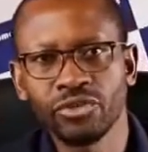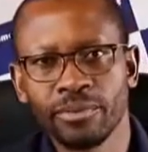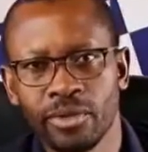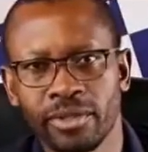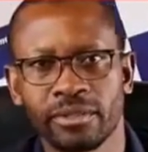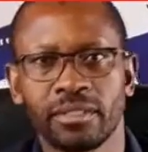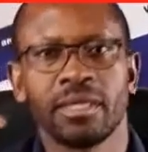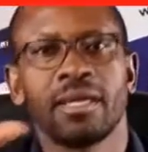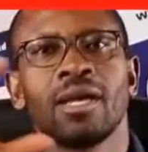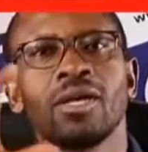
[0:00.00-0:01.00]
model.
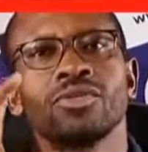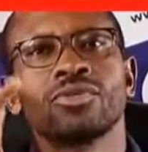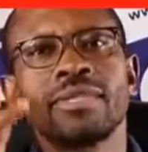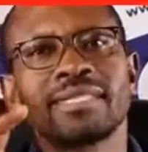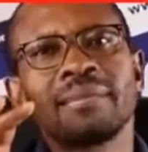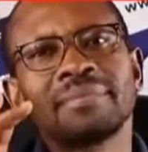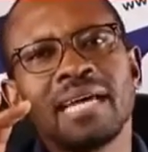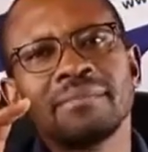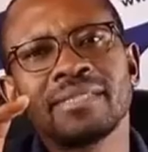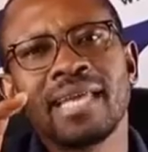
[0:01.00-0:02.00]
So
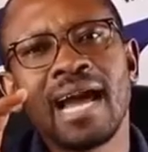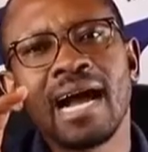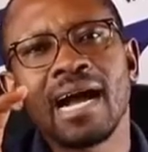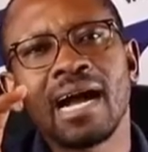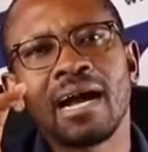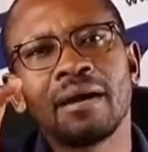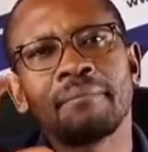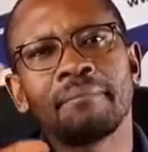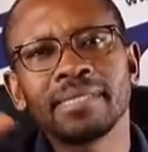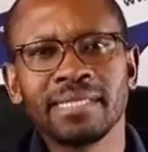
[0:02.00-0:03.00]
sometimes there are
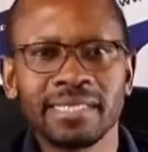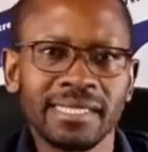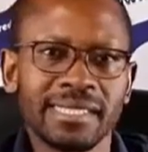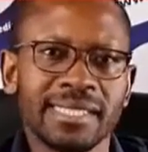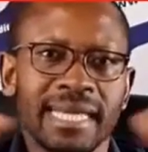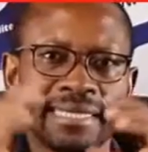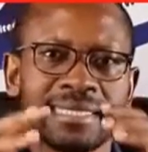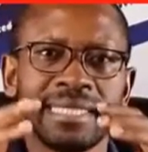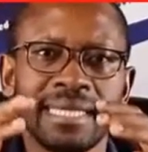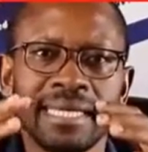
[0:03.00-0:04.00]
businesses
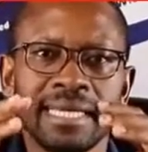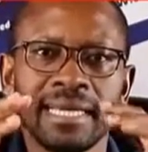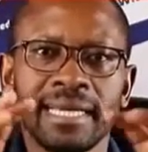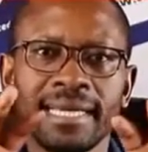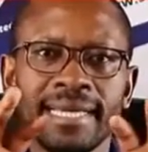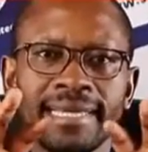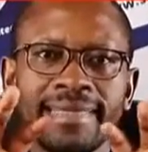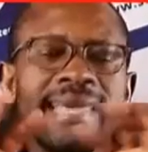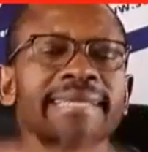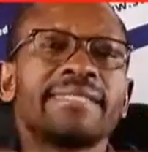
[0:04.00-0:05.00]
that
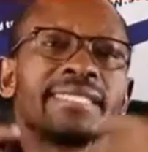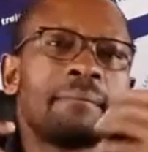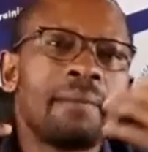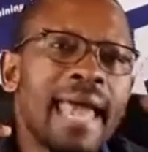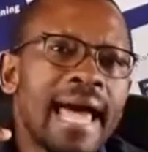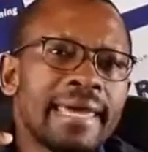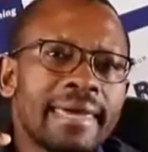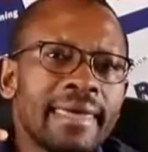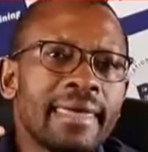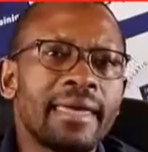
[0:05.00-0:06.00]
they
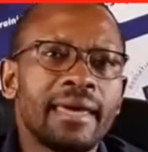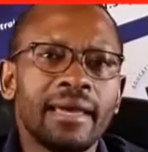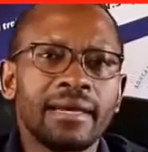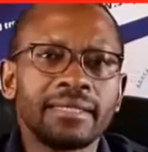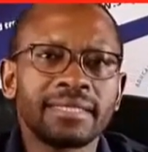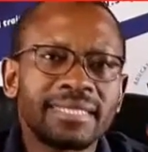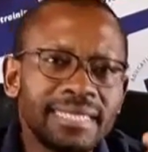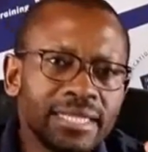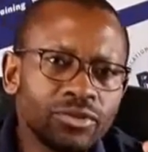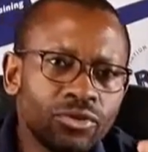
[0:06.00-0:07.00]
supply
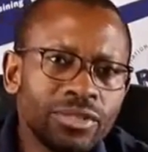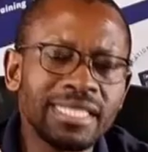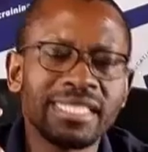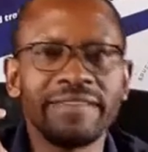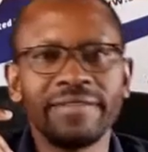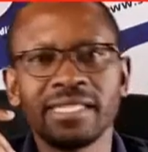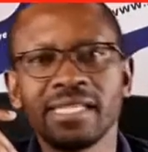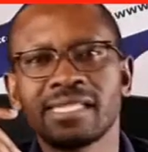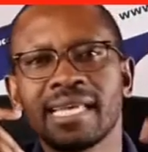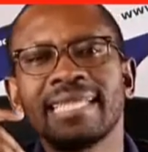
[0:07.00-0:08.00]
certain goods and
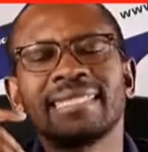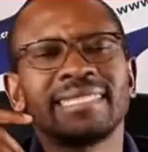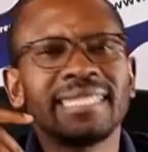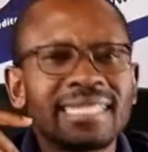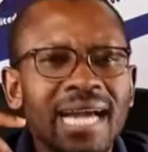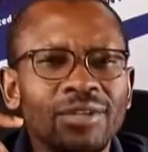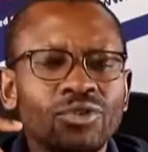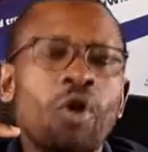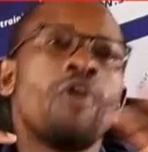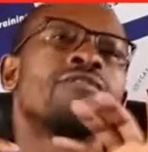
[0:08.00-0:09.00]
services at a discount
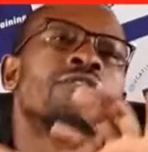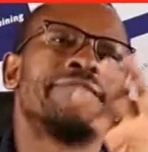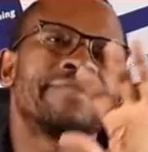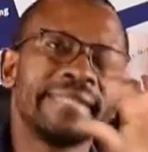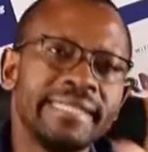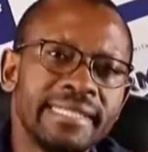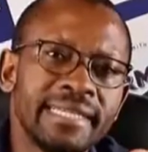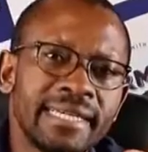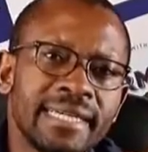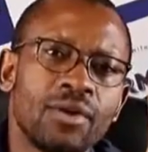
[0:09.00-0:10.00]
or for free
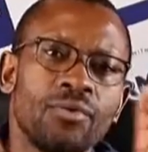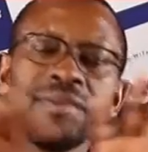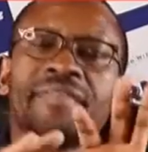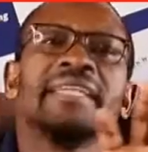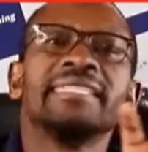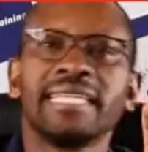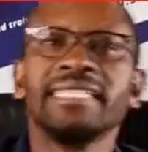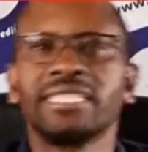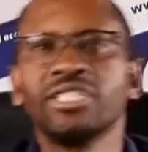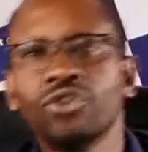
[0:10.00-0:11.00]
with the
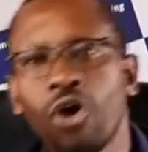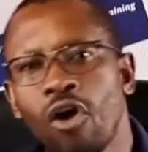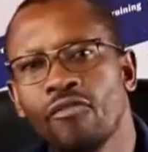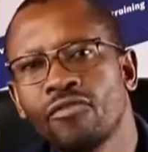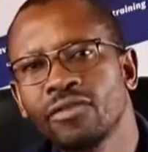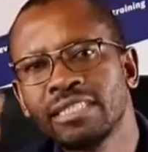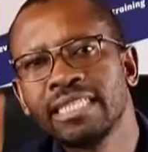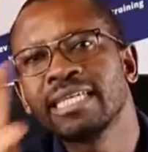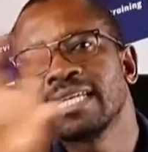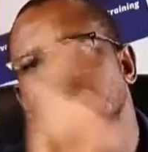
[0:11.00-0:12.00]
intention of
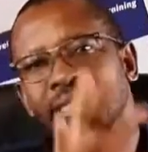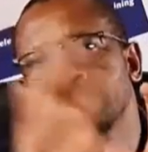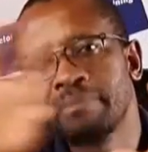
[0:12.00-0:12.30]
generating